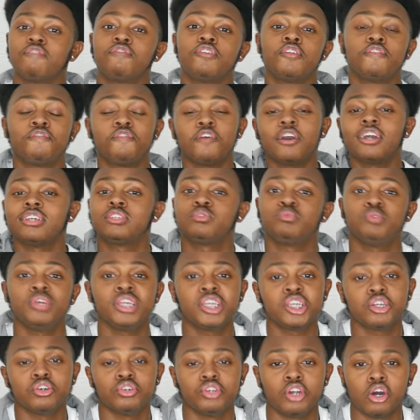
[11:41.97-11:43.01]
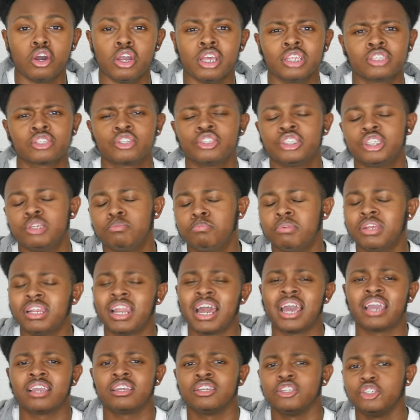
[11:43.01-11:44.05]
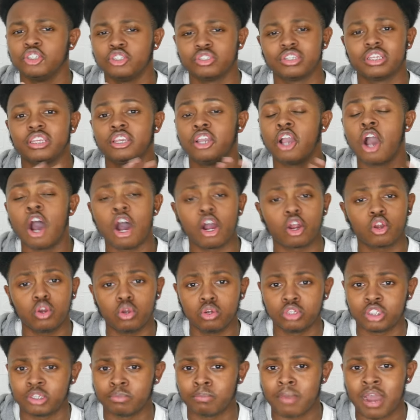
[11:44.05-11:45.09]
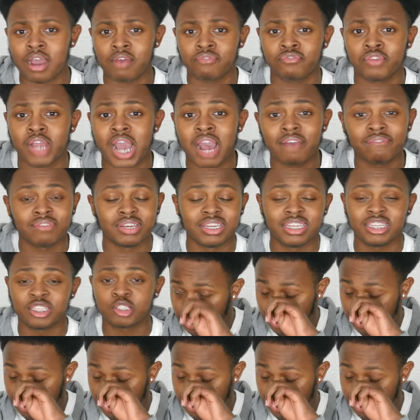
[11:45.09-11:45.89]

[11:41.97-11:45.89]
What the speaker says: For the first week you'll notice because you'll be like, you know what I'm saying, you can't close your mouth, you're having this.